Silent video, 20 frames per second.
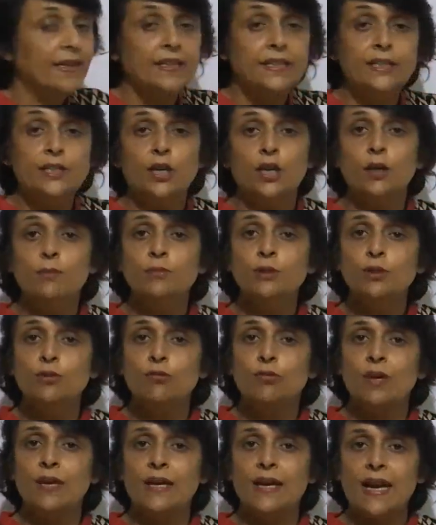The term
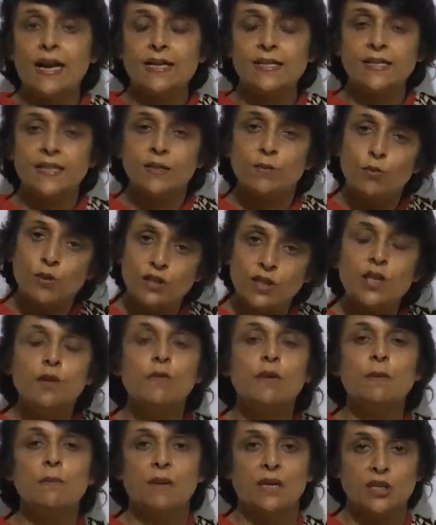nucleic acid was
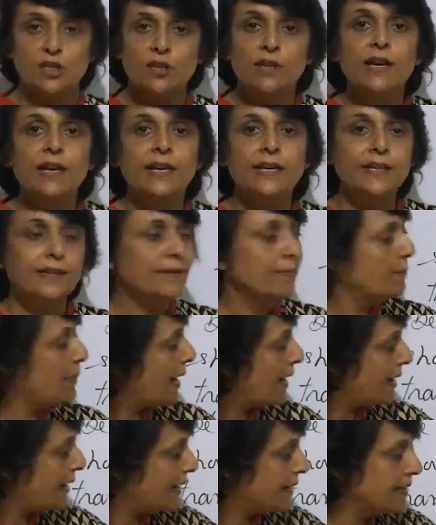given much later
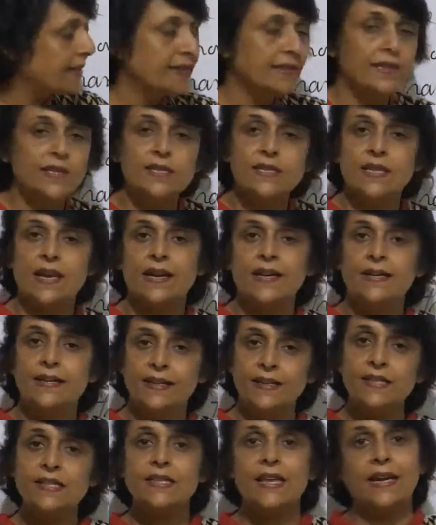by another
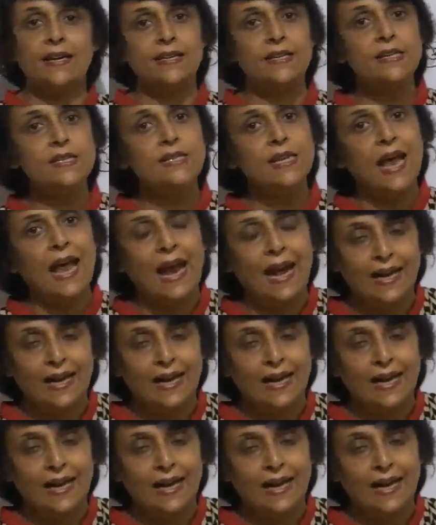scientist, that is